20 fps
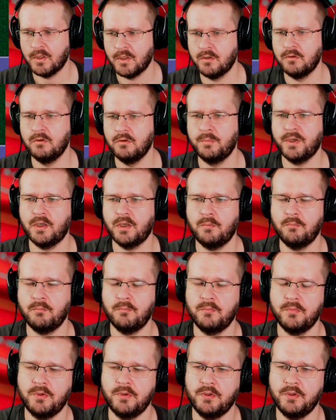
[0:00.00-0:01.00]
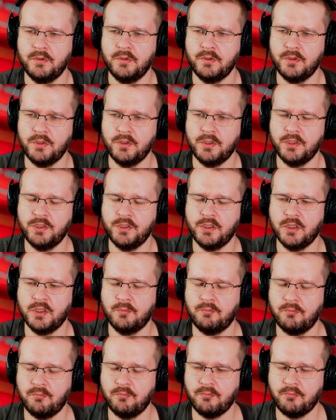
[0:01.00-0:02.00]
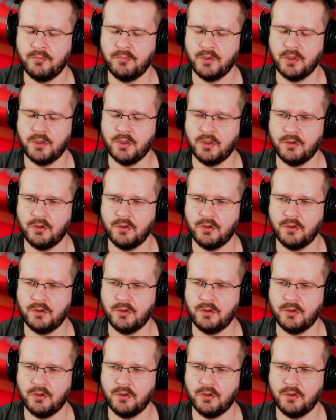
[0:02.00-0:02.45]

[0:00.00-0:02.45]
Too bad. Hitting a par